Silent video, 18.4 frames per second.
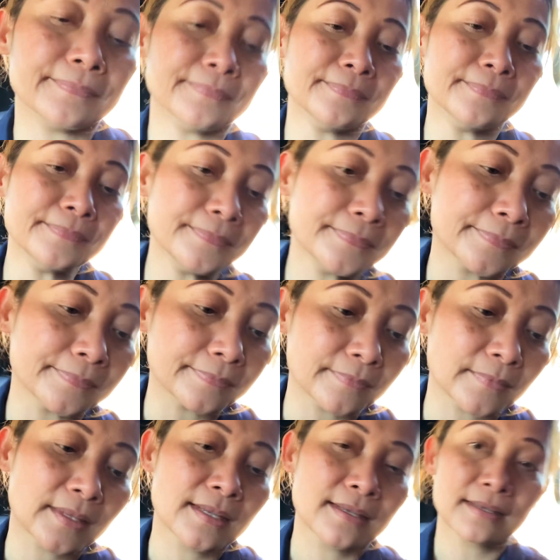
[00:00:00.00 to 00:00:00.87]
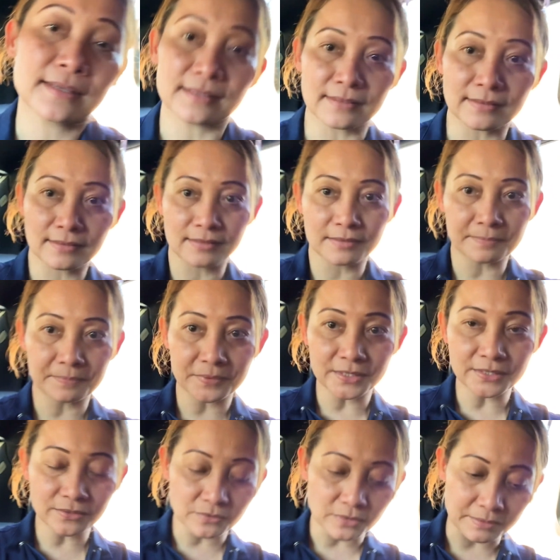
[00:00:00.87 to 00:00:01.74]
it's a
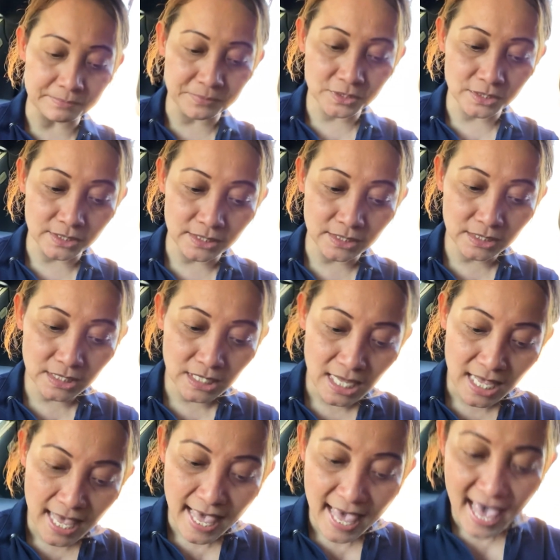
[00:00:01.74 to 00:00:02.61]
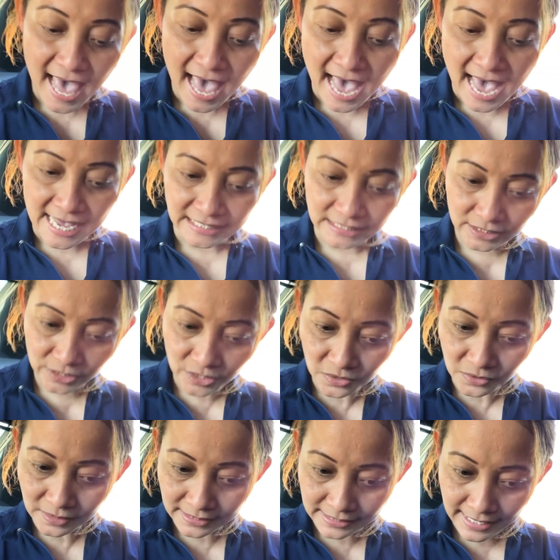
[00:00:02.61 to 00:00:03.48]
prescription. I
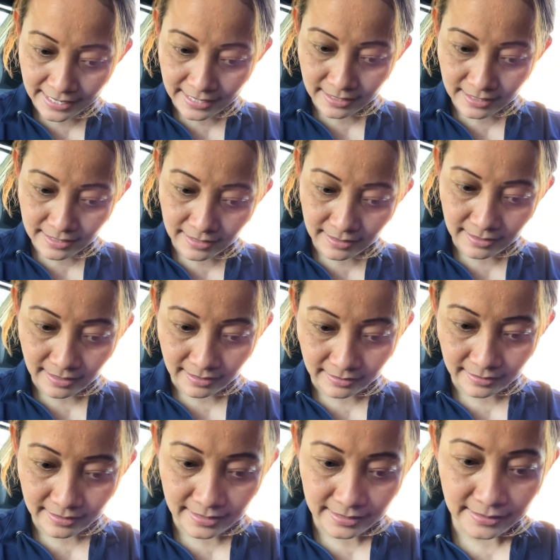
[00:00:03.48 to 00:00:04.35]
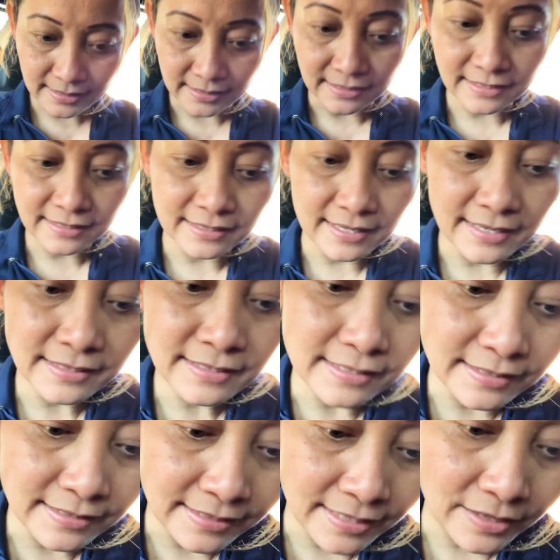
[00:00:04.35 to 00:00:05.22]
don't take it unless it's
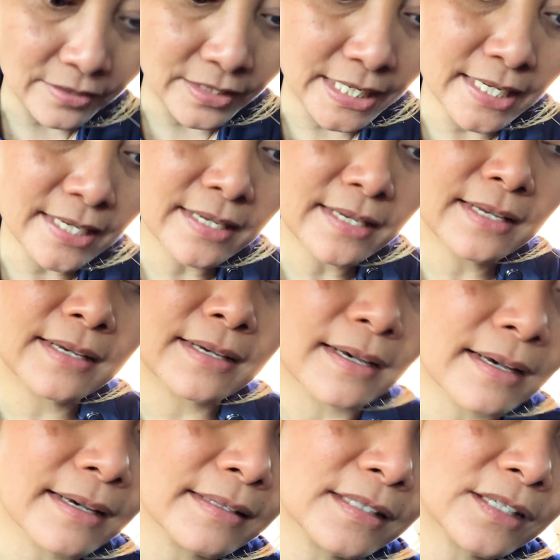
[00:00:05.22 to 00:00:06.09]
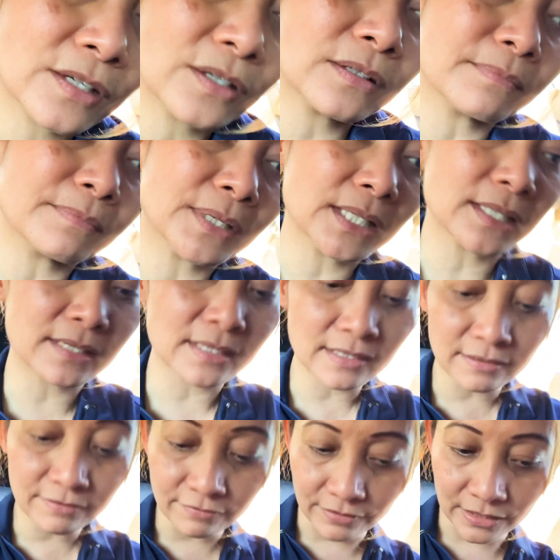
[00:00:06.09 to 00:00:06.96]
necessary. I don't
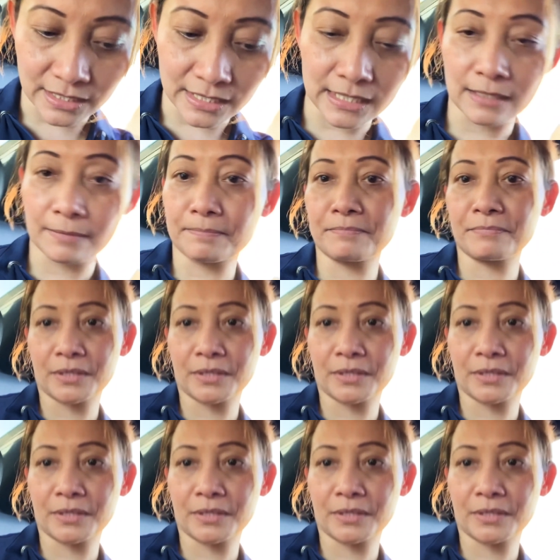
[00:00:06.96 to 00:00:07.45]
believe in